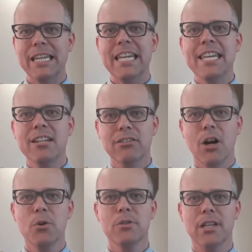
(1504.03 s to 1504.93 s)
the
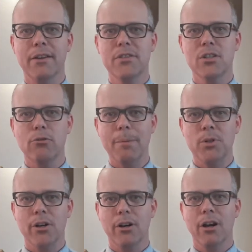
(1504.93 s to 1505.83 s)
heroes of
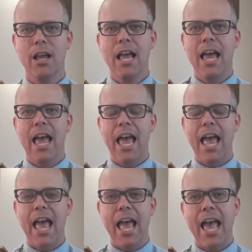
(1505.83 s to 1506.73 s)
Scripture.
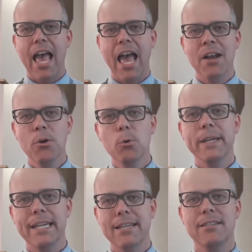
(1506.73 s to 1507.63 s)
And who
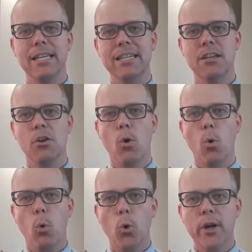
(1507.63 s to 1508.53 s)
he is is an
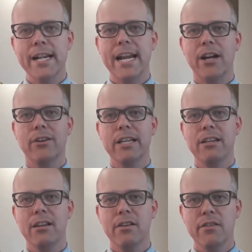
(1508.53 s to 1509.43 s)
ordinary
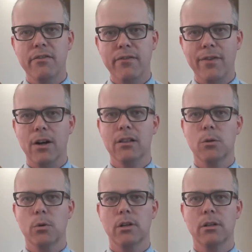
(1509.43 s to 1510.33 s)

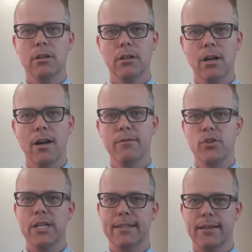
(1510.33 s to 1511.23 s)
follower of
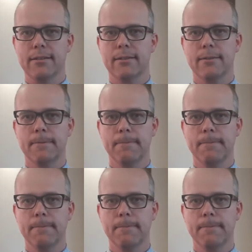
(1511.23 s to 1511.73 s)
Jesus.